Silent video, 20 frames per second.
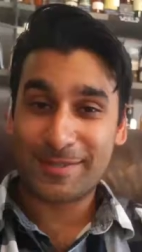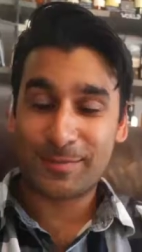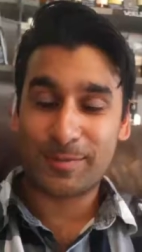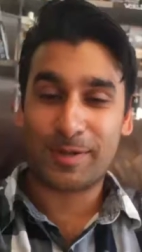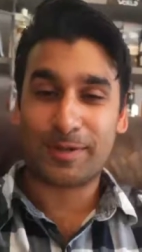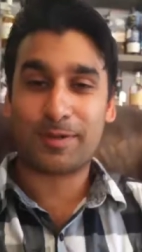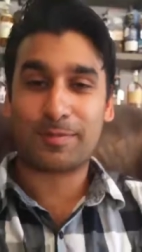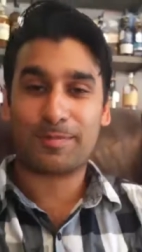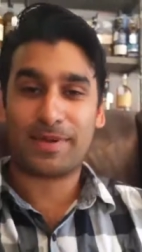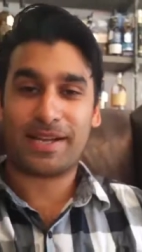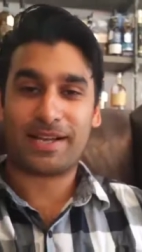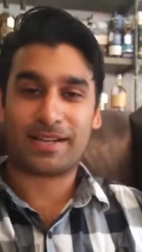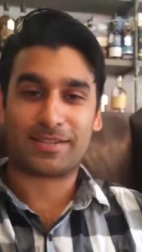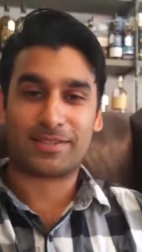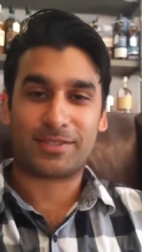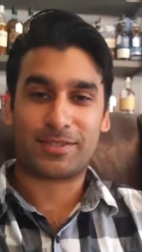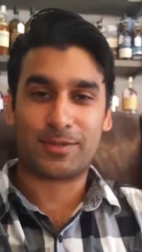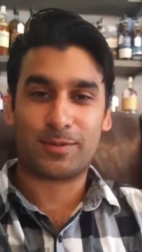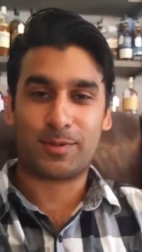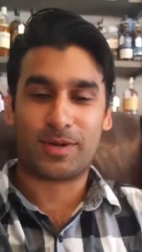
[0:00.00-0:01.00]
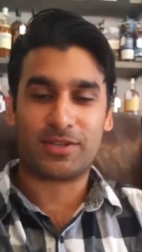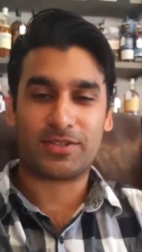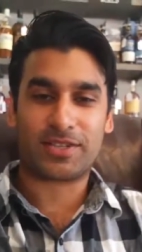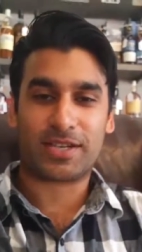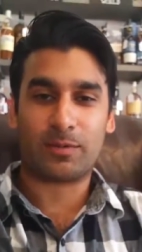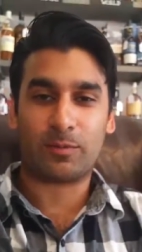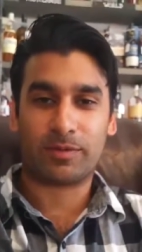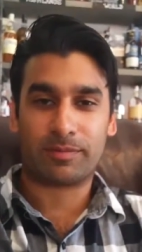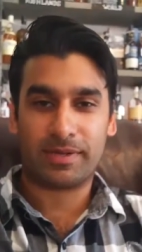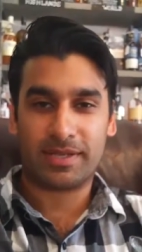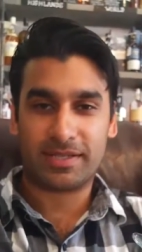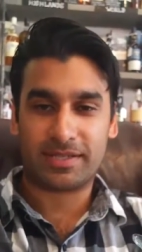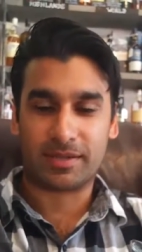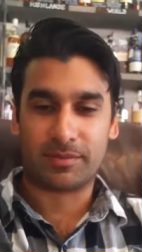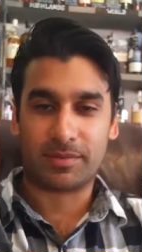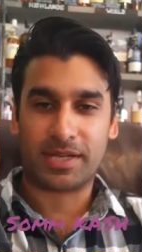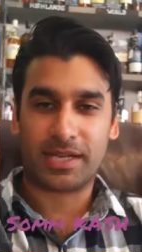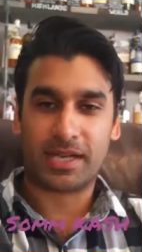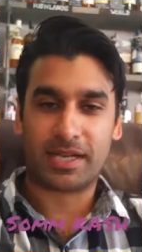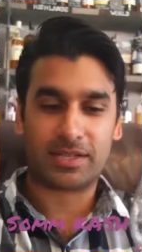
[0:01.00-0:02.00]
Guys, welcome back to Wine Jam with me,
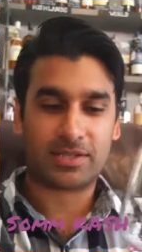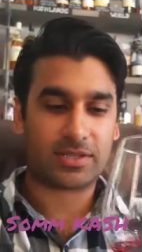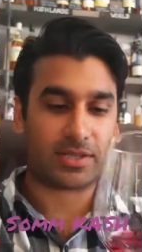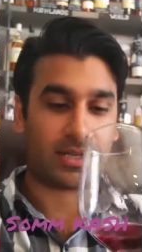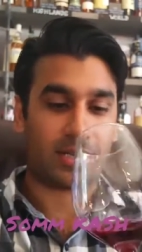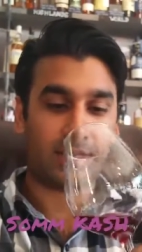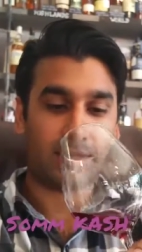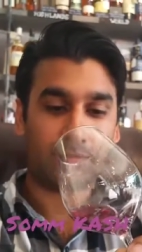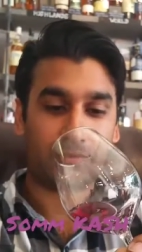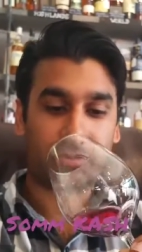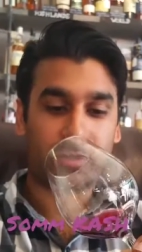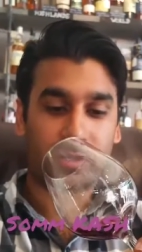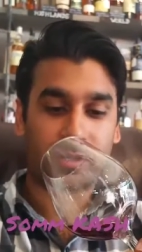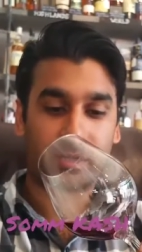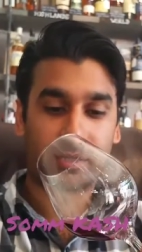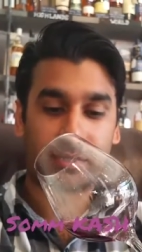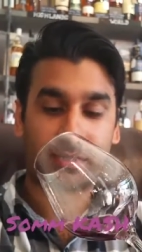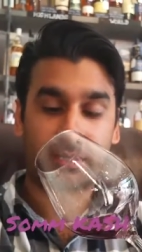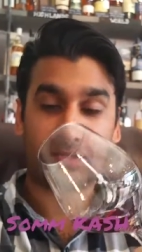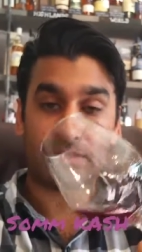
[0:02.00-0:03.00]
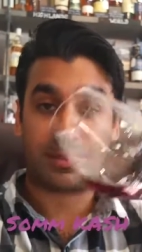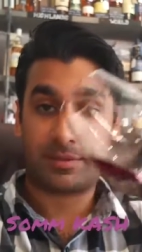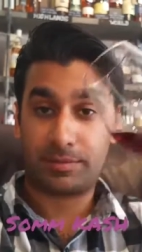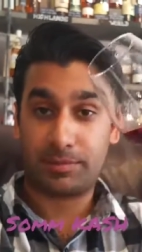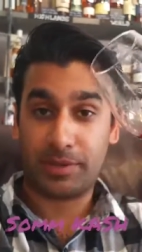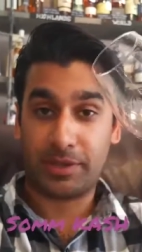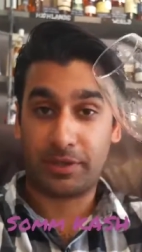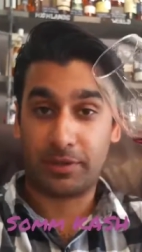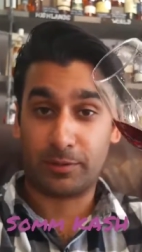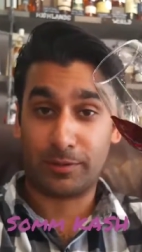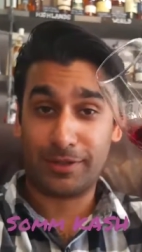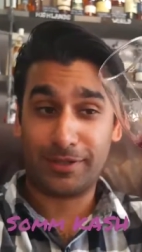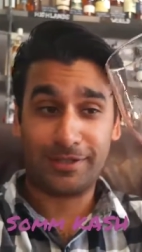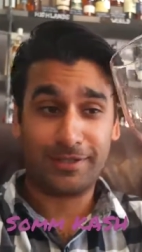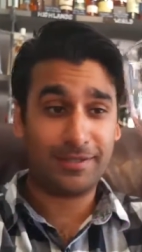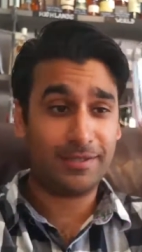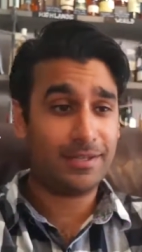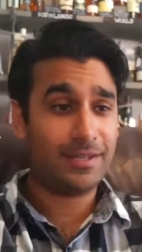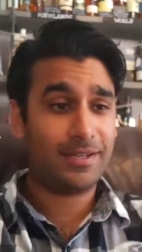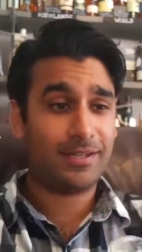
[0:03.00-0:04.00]
Somm Kash. I am trying this Pinot
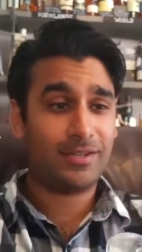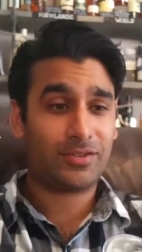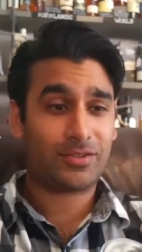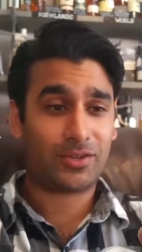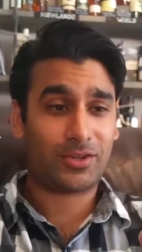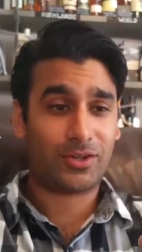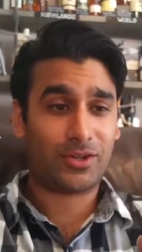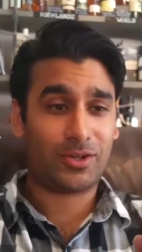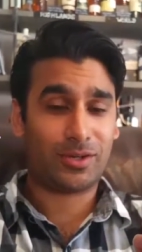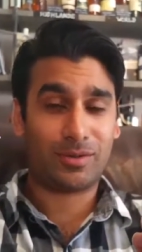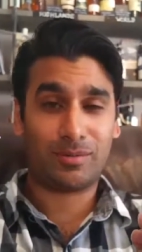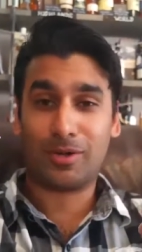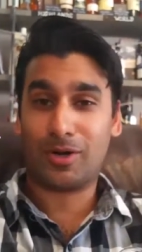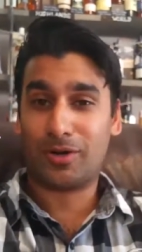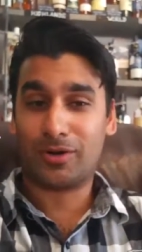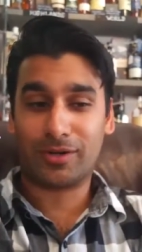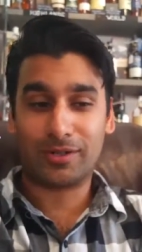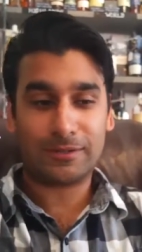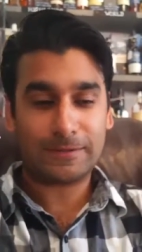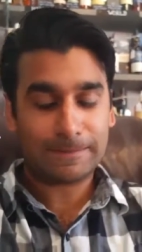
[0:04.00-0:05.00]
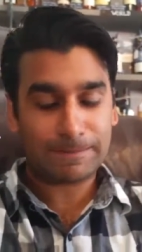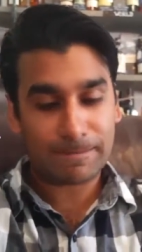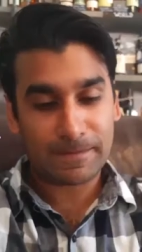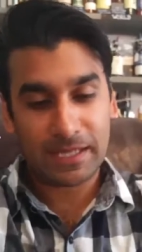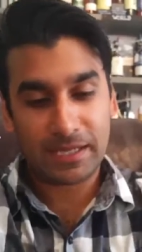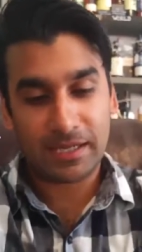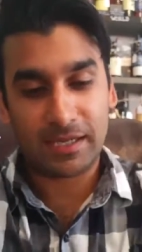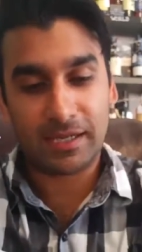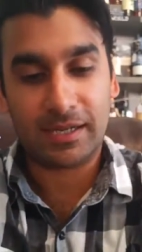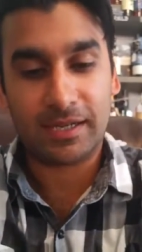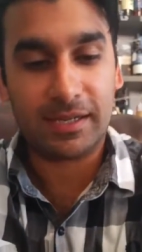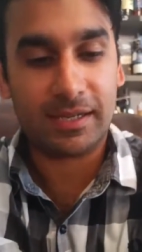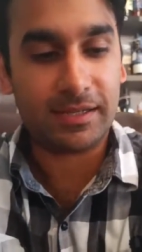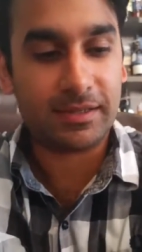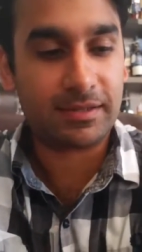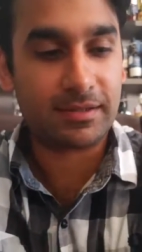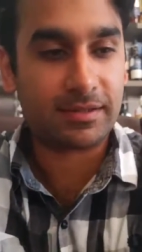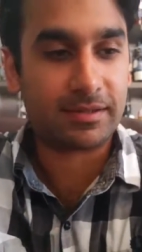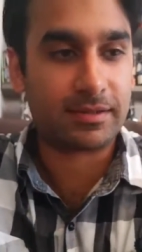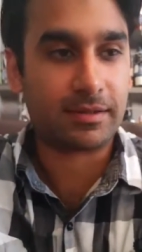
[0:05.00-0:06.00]
Noir from Oregan.
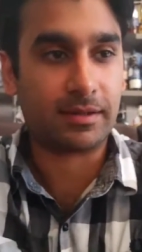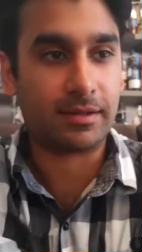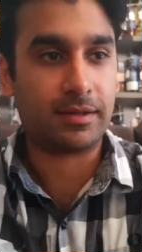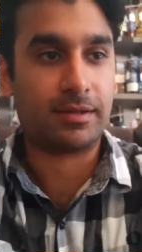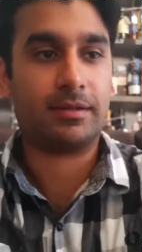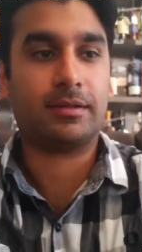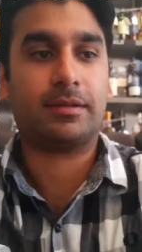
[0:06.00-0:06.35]
It's